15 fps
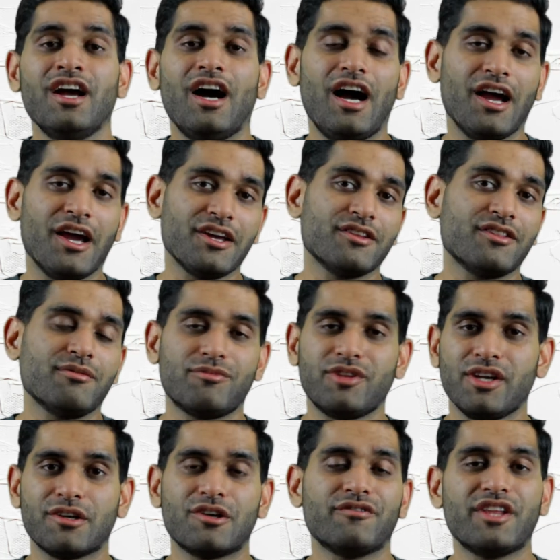I
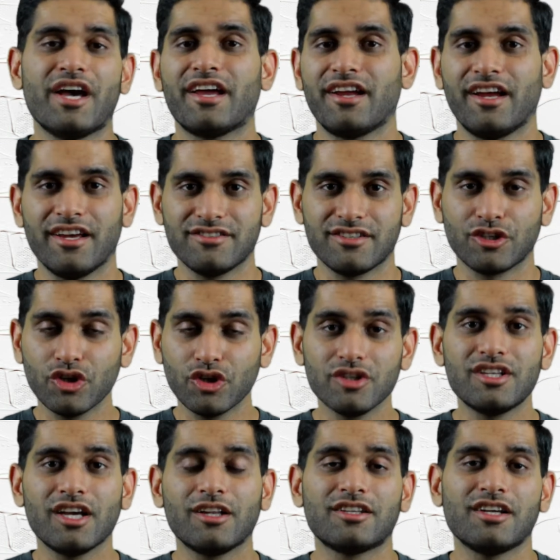think of that as a good
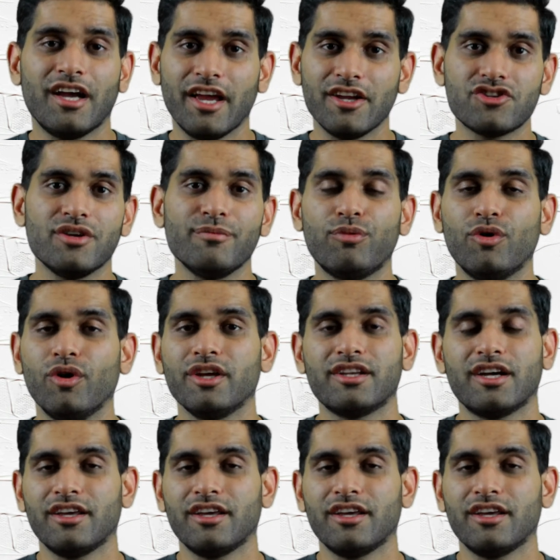delta entry point.